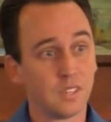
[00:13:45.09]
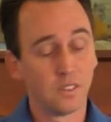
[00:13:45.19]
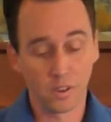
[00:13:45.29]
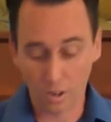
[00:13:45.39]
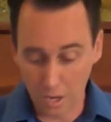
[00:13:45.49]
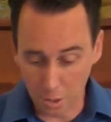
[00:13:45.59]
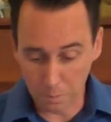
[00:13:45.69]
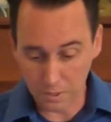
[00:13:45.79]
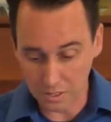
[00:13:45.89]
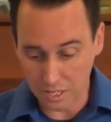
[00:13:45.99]
They're
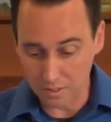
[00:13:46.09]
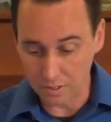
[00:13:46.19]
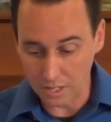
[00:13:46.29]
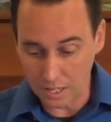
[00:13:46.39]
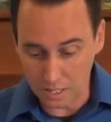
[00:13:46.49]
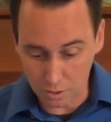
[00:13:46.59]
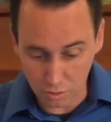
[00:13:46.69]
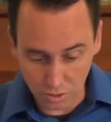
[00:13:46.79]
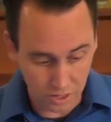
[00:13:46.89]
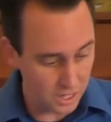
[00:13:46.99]
helping David. And as you
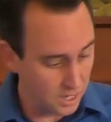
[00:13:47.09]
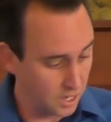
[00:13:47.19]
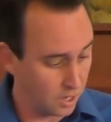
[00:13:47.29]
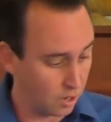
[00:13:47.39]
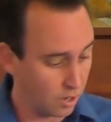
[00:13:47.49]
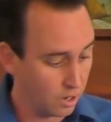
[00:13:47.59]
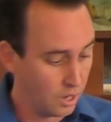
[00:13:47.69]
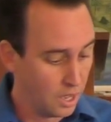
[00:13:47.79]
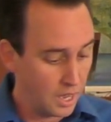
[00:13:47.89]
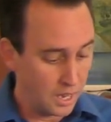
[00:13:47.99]
see here,
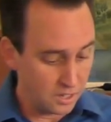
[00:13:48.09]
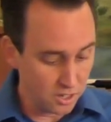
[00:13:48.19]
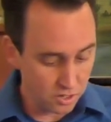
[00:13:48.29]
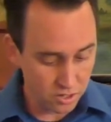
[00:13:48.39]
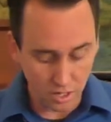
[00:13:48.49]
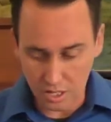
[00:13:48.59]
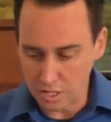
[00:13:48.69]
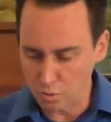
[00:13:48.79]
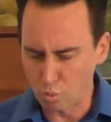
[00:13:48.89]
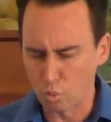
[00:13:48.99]
it just
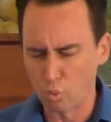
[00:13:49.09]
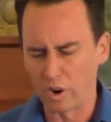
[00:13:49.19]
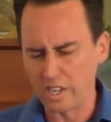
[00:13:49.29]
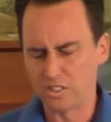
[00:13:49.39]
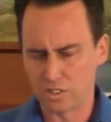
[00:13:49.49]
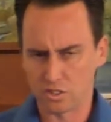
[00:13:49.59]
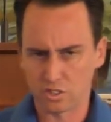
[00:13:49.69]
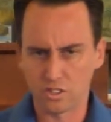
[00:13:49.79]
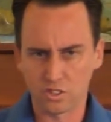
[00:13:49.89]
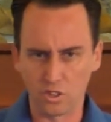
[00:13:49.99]

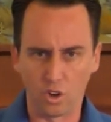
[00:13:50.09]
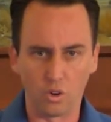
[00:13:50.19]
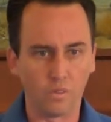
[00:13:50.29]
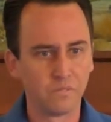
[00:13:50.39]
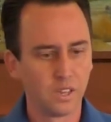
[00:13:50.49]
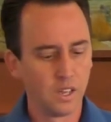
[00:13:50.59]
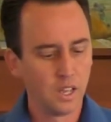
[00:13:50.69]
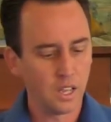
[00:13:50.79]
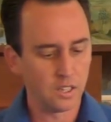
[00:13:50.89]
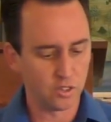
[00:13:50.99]
enrages Saul.
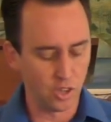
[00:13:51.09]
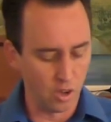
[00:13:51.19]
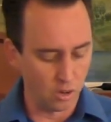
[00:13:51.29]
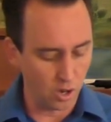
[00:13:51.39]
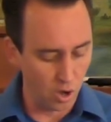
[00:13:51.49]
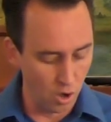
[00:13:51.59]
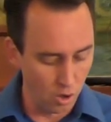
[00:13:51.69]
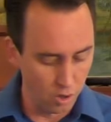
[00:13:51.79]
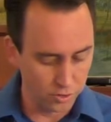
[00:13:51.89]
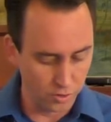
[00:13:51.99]
And Saul
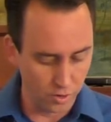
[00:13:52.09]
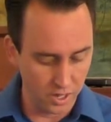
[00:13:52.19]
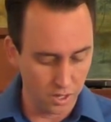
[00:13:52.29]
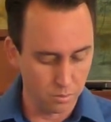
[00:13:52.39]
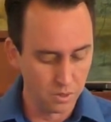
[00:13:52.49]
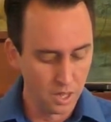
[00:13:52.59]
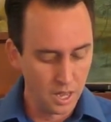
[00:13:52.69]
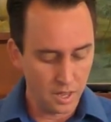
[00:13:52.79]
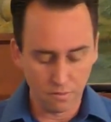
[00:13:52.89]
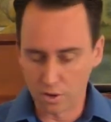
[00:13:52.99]
calls for him
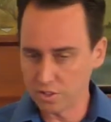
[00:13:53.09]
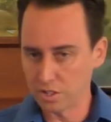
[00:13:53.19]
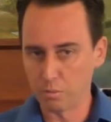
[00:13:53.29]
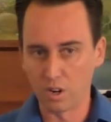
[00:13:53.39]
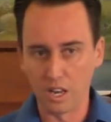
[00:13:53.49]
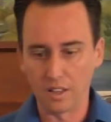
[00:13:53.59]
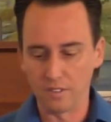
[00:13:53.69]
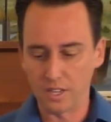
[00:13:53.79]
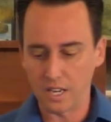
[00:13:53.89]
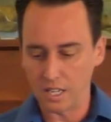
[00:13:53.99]
in verse number
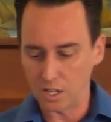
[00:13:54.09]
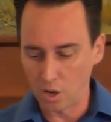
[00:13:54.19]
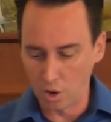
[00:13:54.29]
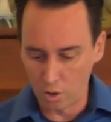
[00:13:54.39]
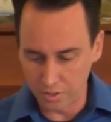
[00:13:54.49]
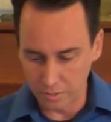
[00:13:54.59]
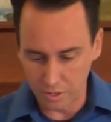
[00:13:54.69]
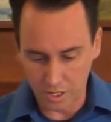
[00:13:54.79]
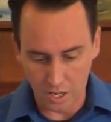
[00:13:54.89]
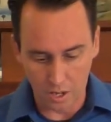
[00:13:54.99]
11, and he calls him
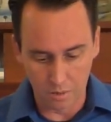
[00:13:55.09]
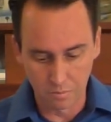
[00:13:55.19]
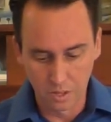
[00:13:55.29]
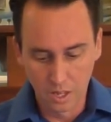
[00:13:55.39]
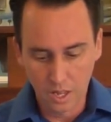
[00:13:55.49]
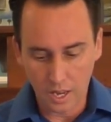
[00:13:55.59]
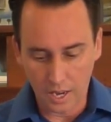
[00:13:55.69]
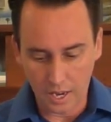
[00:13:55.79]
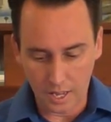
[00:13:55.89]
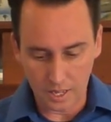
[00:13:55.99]
to come,
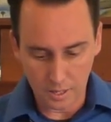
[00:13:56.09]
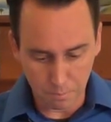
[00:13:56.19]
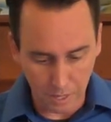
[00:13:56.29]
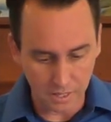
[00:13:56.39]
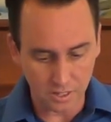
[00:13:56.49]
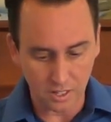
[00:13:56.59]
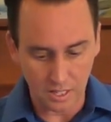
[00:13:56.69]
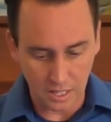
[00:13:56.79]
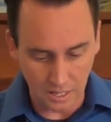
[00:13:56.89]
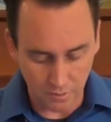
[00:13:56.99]
and he
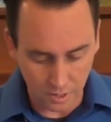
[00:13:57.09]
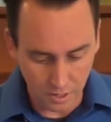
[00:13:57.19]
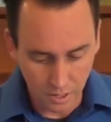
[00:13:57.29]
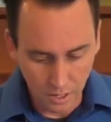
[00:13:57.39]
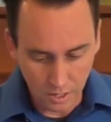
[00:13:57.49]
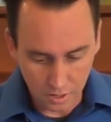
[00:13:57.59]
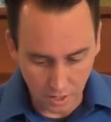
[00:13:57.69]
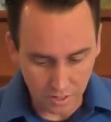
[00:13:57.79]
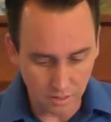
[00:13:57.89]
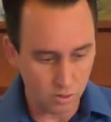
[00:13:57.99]
basically even
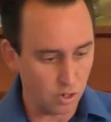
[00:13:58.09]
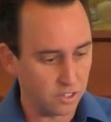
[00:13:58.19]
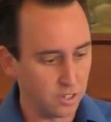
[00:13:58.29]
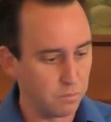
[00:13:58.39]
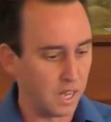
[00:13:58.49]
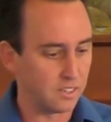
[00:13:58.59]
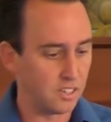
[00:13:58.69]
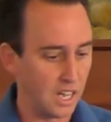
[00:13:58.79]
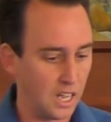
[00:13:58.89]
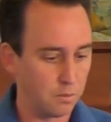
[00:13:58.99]
doesn't even address him by his
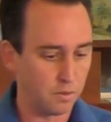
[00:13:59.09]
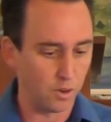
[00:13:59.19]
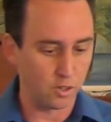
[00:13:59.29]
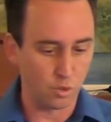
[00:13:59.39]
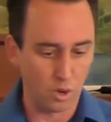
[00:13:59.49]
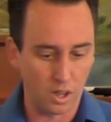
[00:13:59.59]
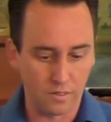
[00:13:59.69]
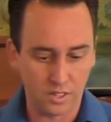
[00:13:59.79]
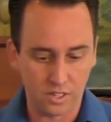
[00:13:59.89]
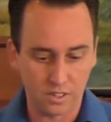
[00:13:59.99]
name. In verse 12,
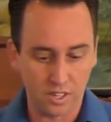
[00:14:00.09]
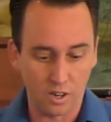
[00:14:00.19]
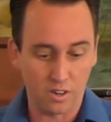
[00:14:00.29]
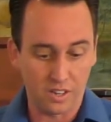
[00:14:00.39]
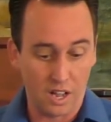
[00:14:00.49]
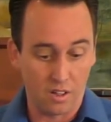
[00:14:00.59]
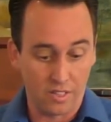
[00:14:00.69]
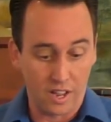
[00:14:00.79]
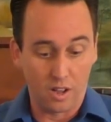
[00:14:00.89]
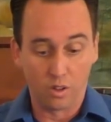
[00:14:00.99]
he says, Hear now,
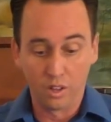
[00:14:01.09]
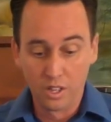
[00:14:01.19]
thou